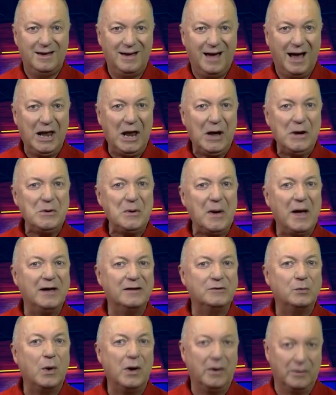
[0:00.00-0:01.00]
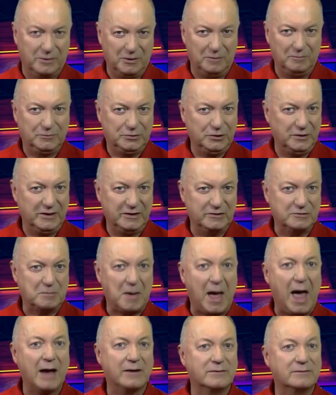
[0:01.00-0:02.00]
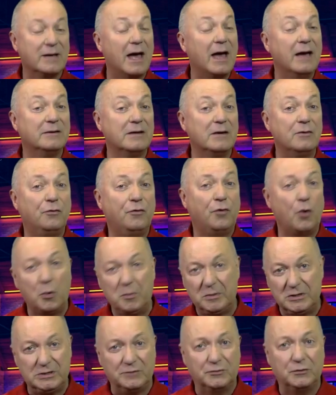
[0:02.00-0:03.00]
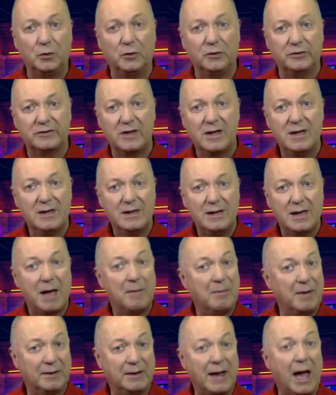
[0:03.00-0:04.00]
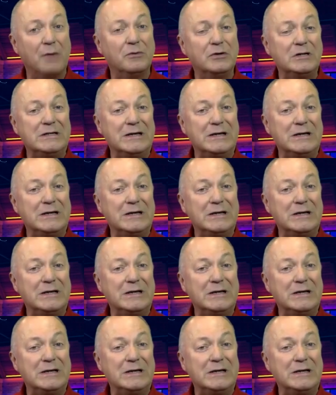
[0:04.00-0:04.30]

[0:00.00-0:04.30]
Hello and welcome to this packed and informative course about how to